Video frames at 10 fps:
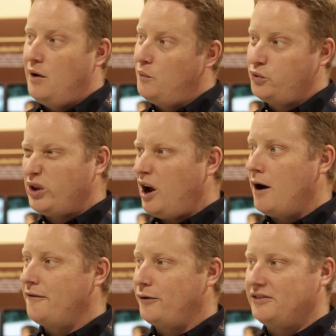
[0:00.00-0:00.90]
And it's really
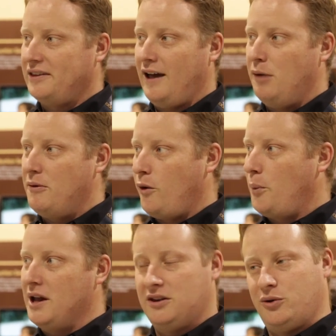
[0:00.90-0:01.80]
hard for us to tell before
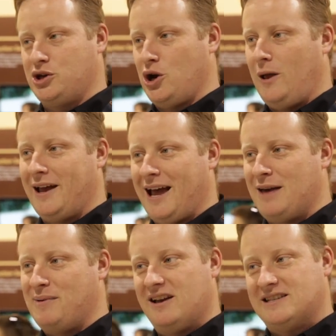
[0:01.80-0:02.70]
we get to a show like
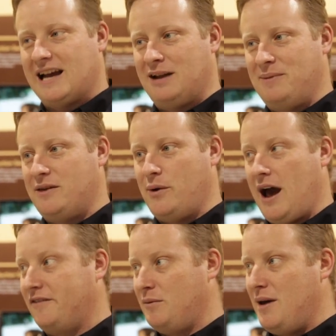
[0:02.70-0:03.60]
NAB. Is that going to be that we
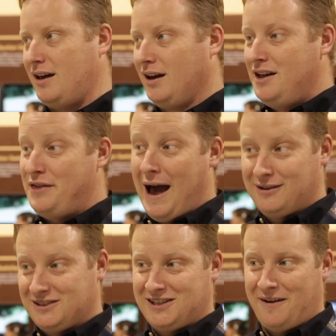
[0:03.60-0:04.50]
have to make
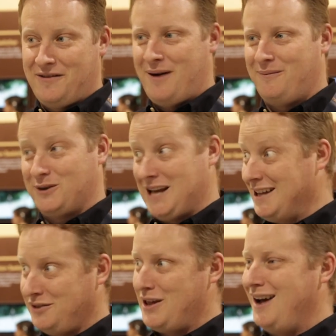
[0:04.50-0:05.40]
thousands of them, or
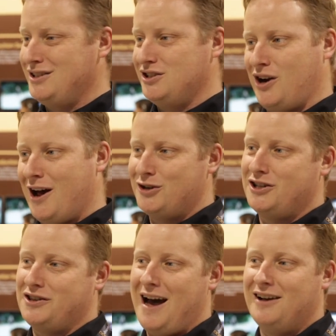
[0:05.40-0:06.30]
tens of thousands, or
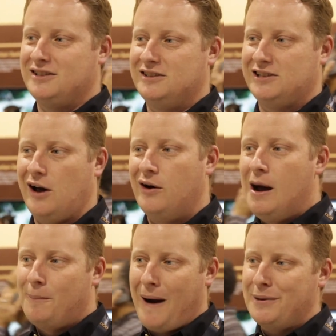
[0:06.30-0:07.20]
hundreds of thousands? So
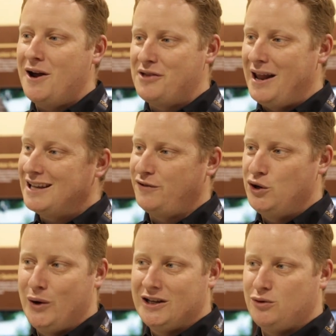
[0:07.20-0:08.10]
probably over the next
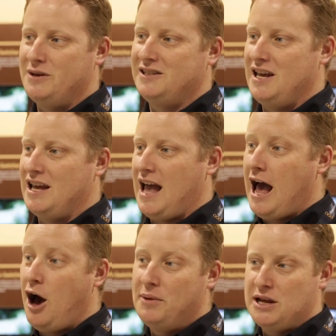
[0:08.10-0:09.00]
few weeks, we'll be seeing
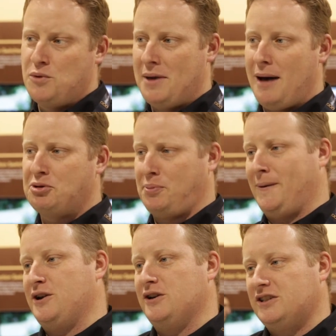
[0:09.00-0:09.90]
how many we'll be able to
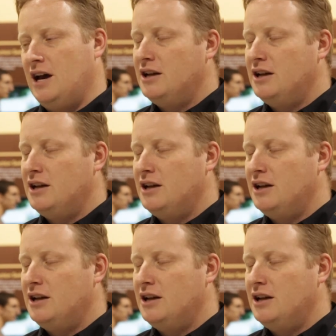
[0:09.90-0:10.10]
produce.